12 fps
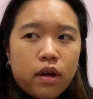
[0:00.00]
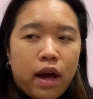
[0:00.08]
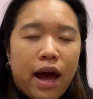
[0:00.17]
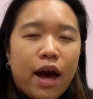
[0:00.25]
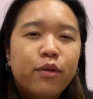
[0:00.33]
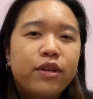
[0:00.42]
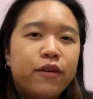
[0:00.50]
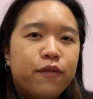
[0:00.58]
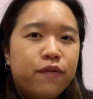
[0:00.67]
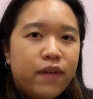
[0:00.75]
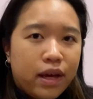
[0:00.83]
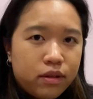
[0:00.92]
how they
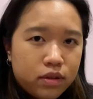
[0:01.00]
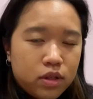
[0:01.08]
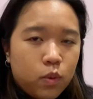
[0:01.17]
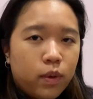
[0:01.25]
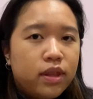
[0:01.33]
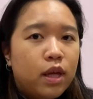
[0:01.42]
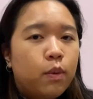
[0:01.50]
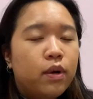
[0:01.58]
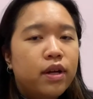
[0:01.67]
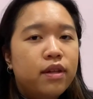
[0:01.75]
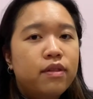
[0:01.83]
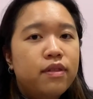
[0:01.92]
felt when they were
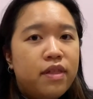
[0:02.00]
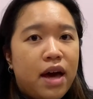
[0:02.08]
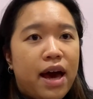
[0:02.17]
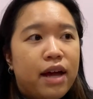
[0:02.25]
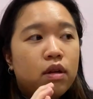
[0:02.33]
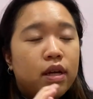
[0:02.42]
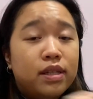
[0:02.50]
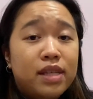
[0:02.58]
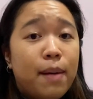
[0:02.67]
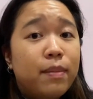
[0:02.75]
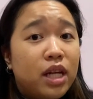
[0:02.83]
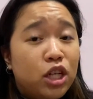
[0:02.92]
in that
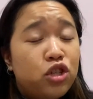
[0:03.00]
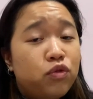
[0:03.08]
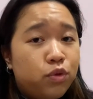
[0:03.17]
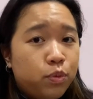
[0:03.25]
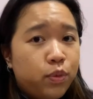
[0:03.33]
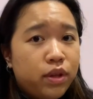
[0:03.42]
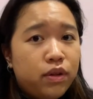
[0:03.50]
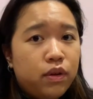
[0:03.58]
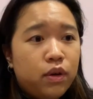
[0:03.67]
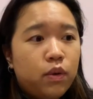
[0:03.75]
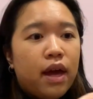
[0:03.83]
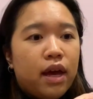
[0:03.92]
examination room with you.